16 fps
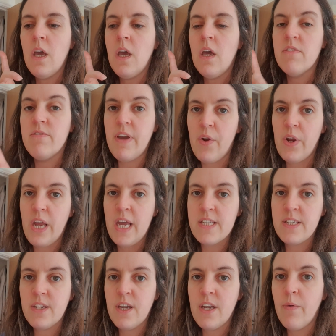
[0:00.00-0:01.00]

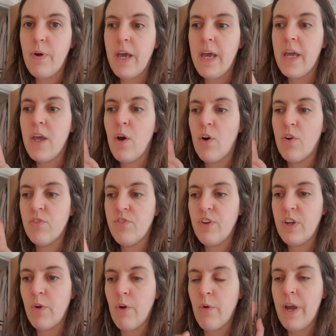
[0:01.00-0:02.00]
variegated colourway on
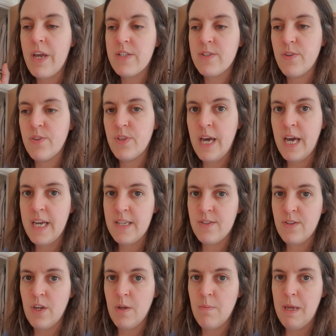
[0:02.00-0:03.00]
fingering weight, so that is
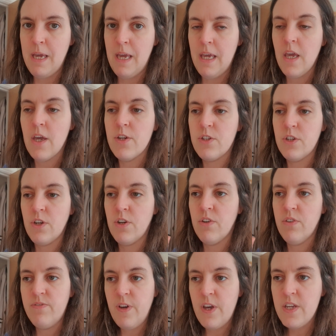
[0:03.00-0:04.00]
going to be done
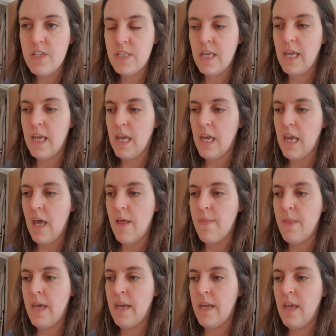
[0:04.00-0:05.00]
first thing, and
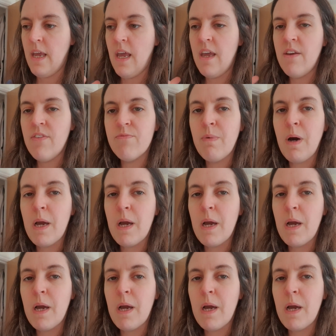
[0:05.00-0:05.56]
then if my